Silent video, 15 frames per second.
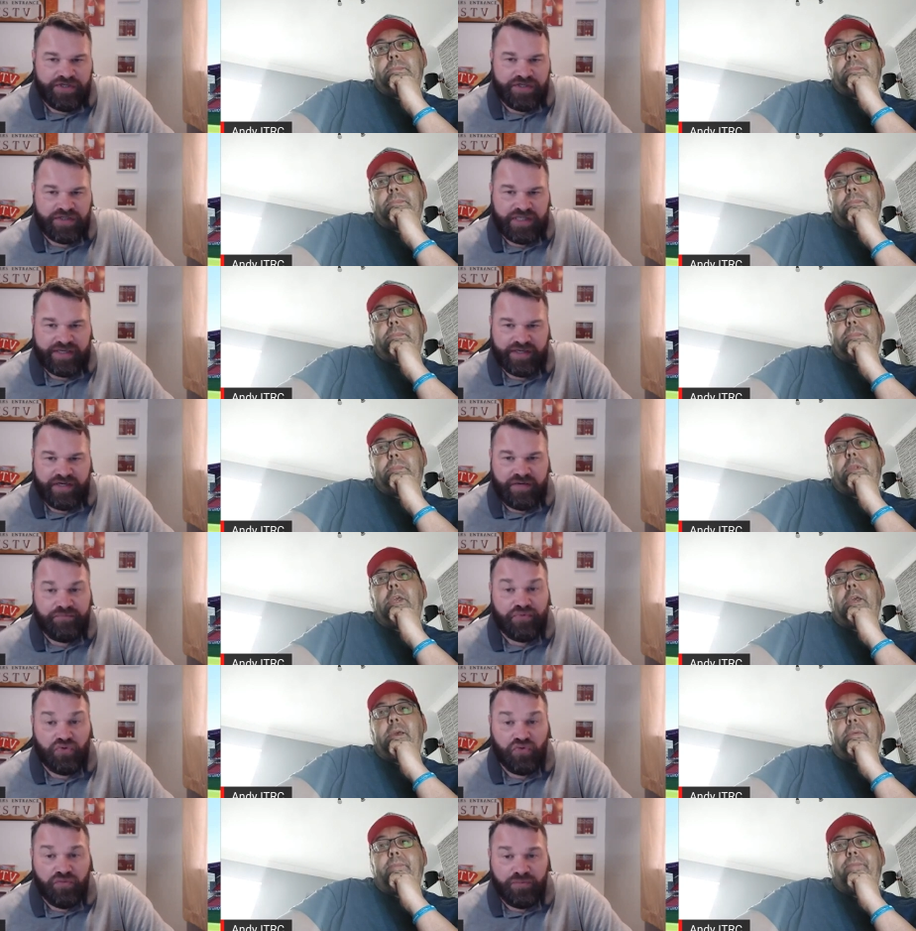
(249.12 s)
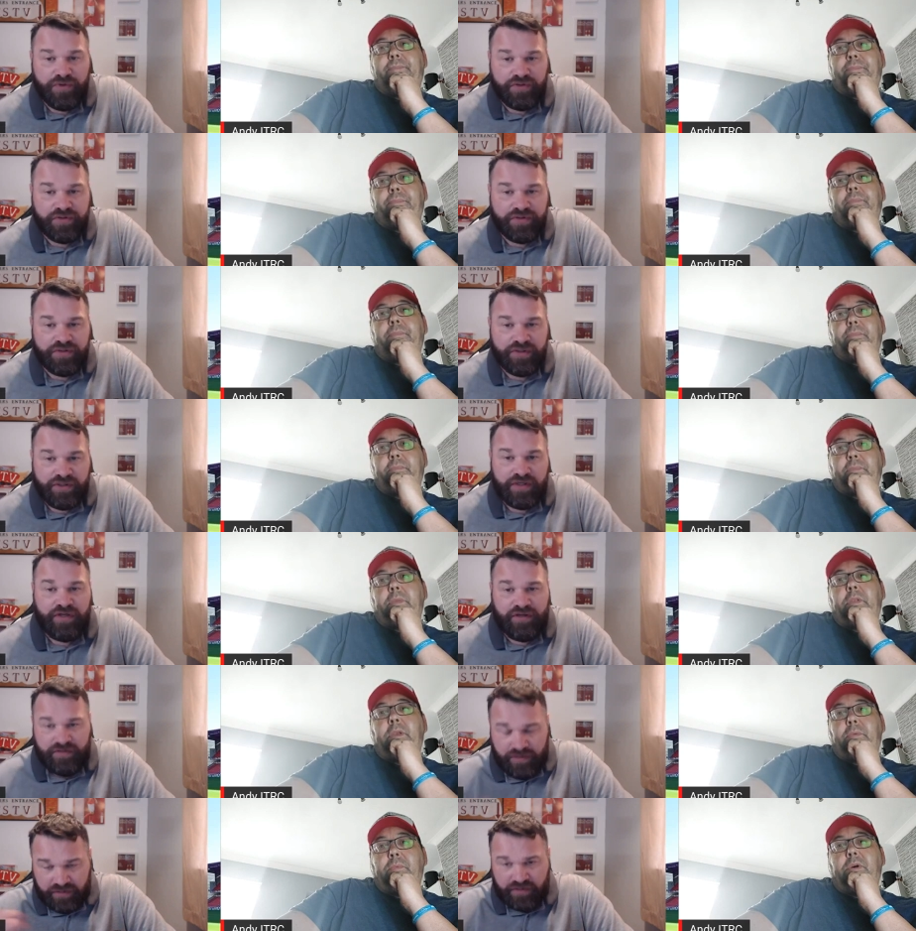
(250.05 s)
Speaker 1: It's like an yeah. improvement.
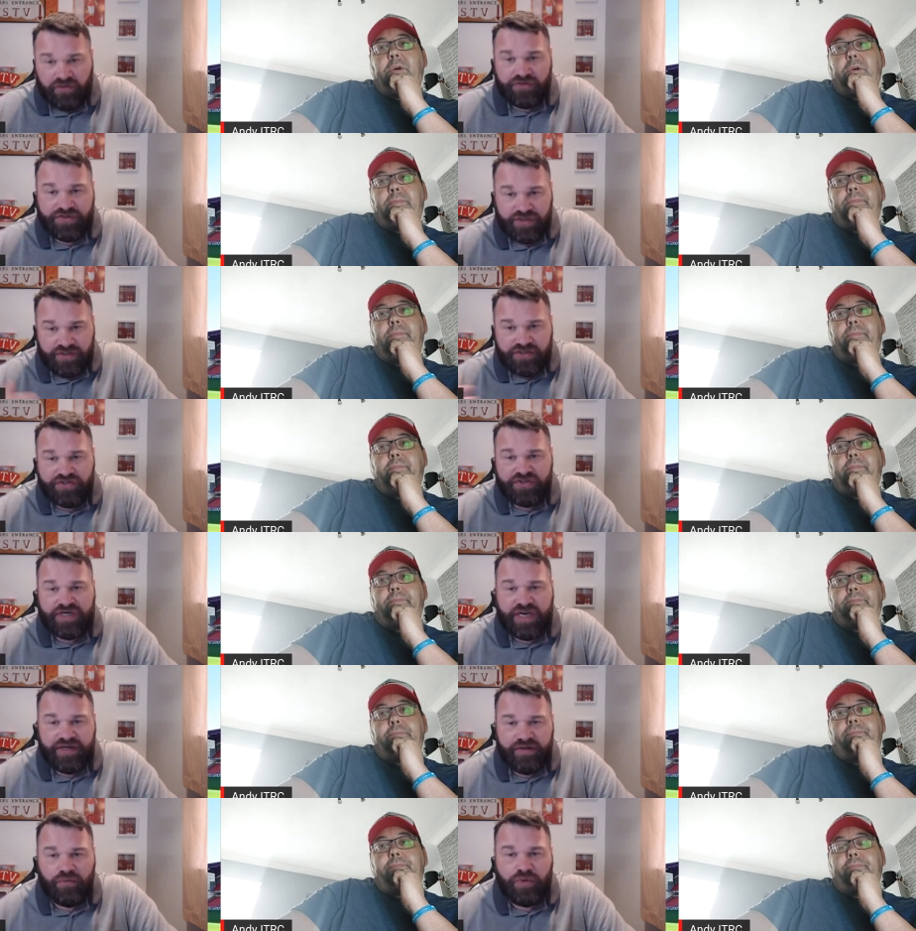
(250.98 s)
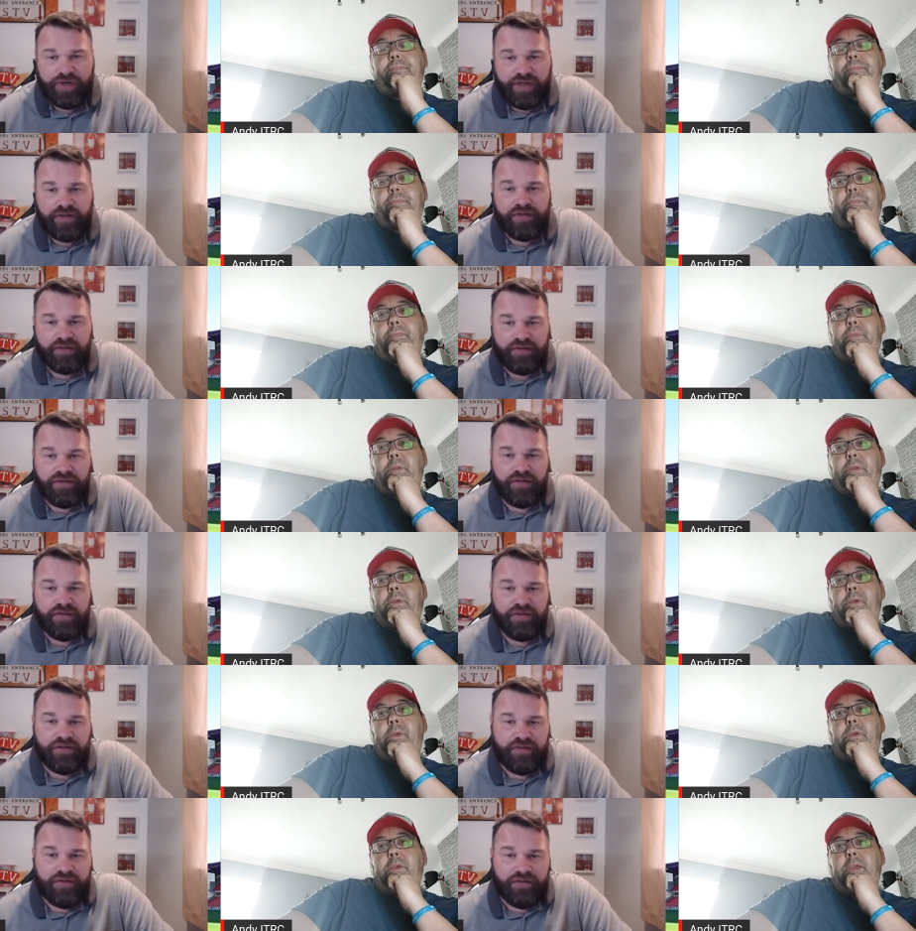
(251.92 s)
It, it was constantly striding, wasn't it?
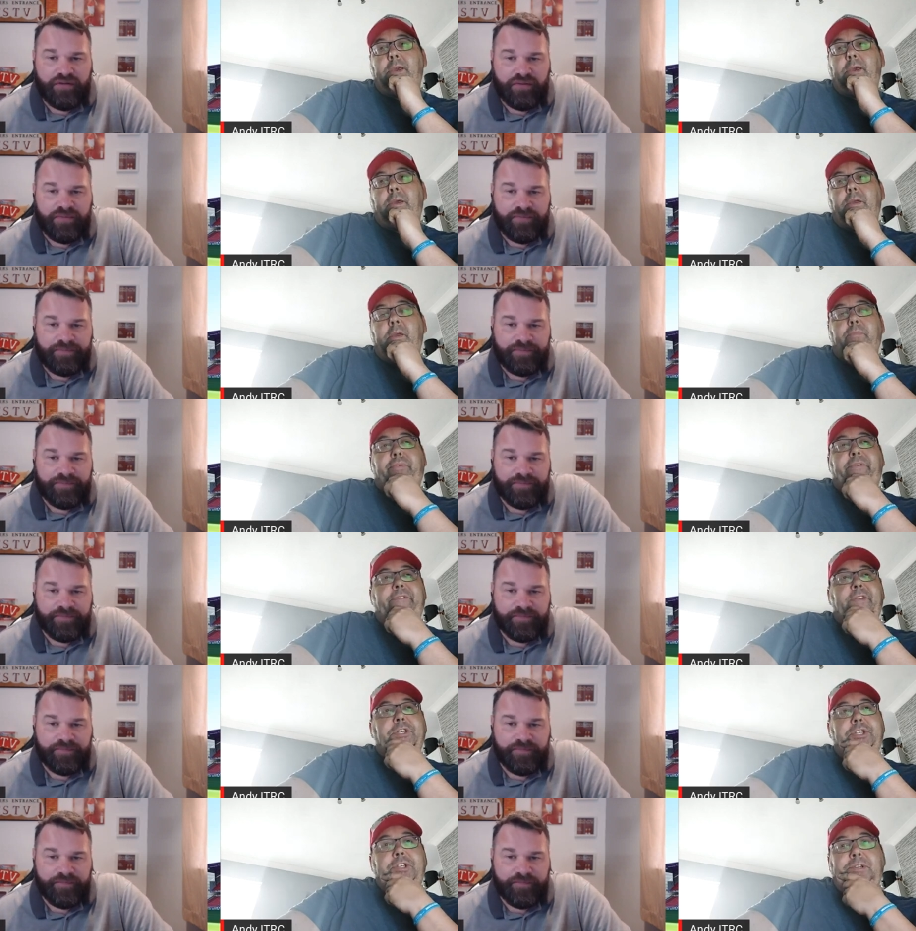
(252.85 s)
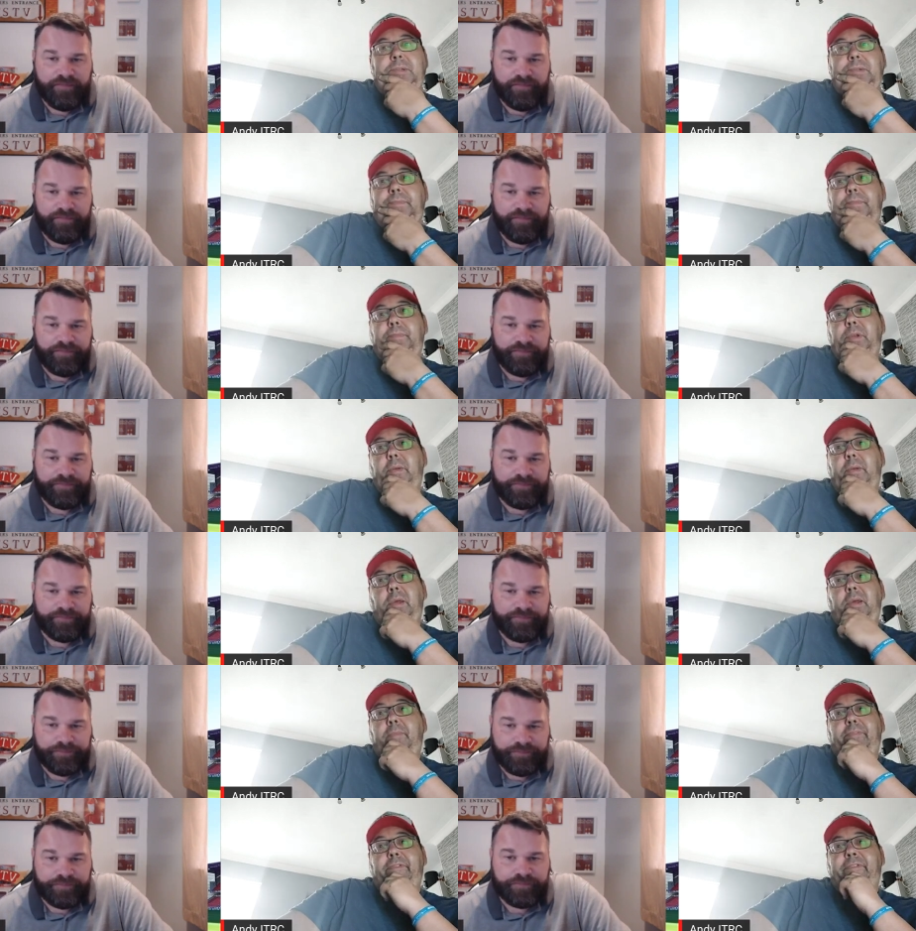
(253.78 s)
Speaker 2: Yeah, professional uh,
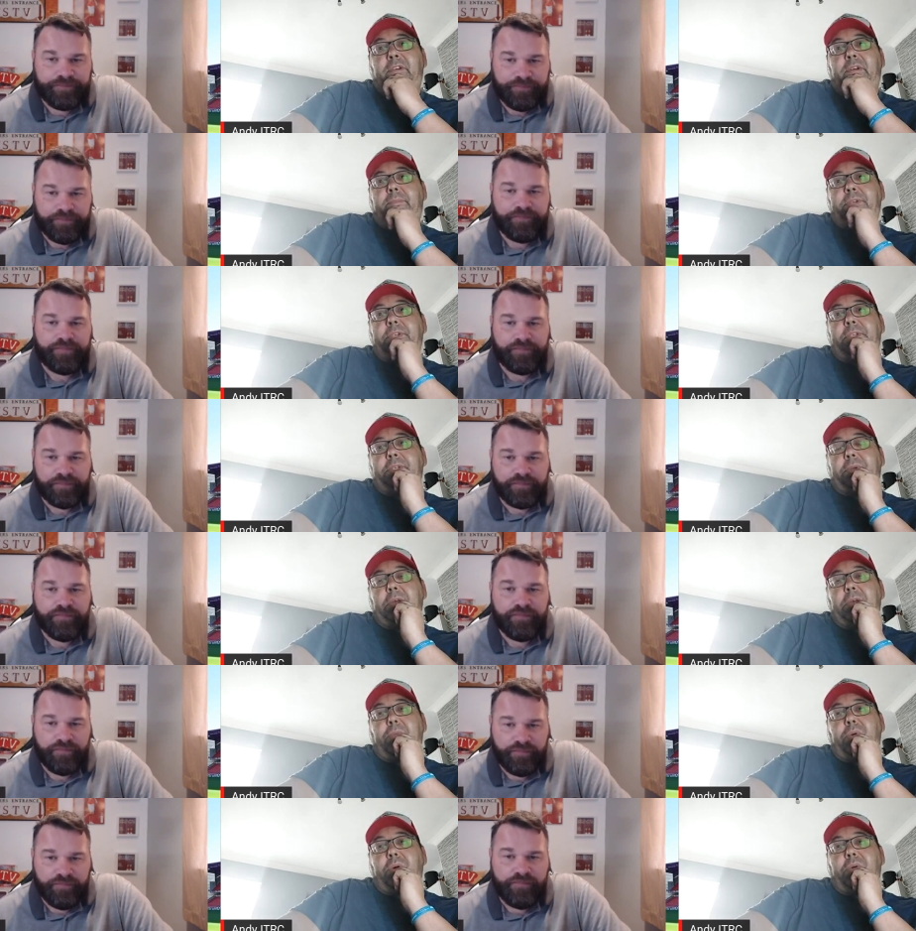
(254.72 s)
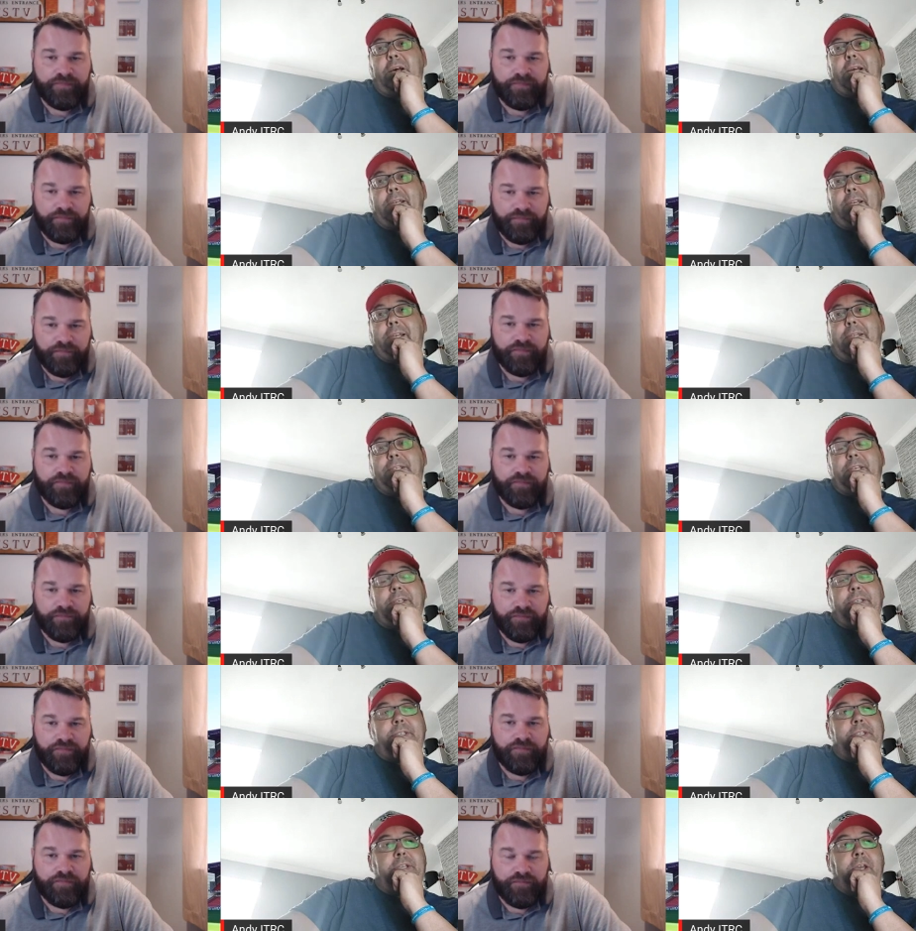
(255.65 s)
uh, performance. Uh, what that class it
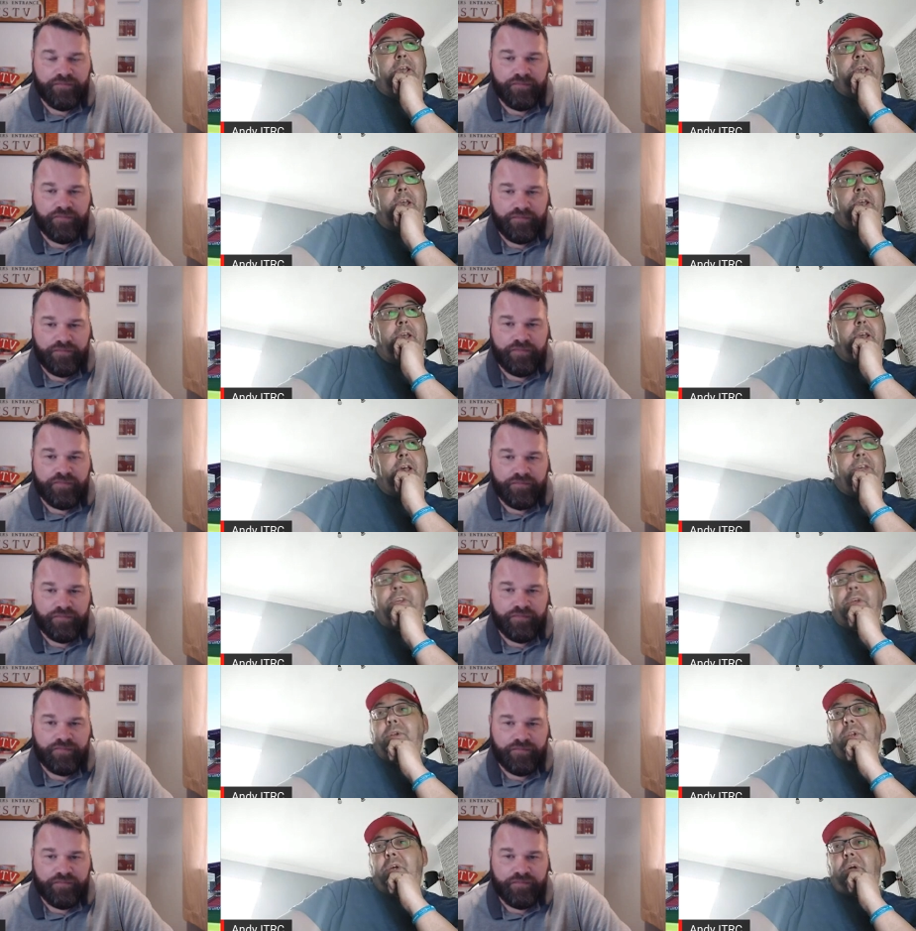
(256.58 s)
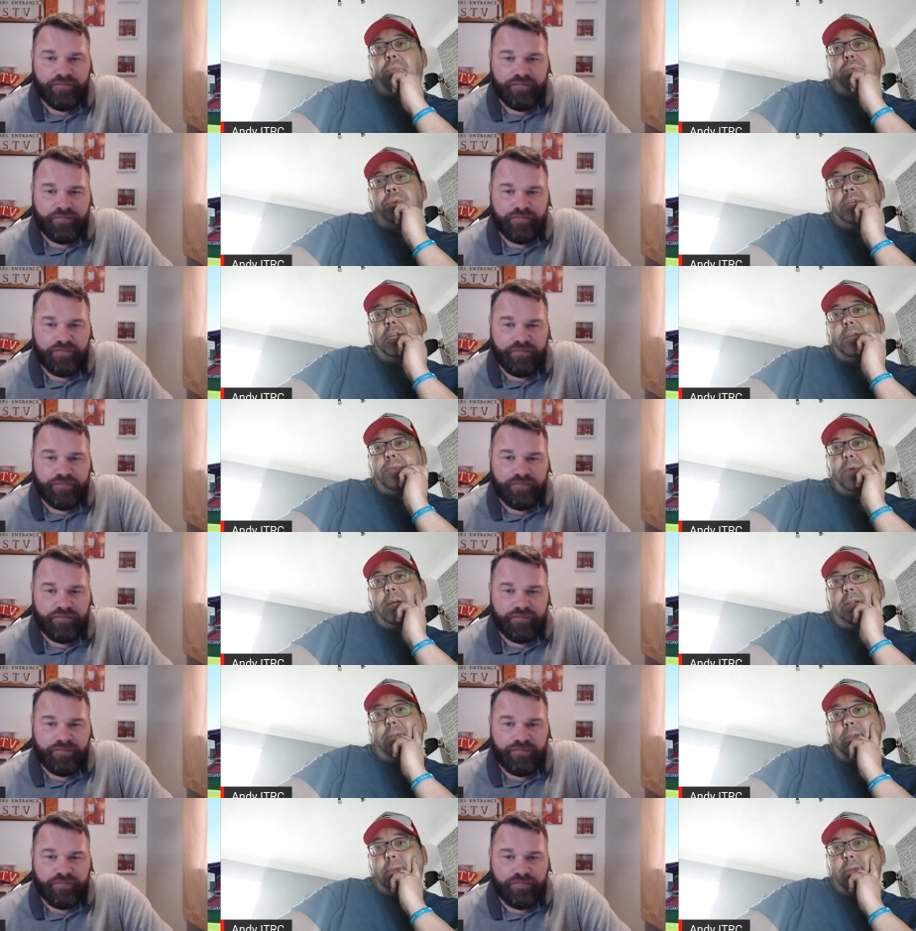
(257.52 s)
is. I thought mm. Norwood did well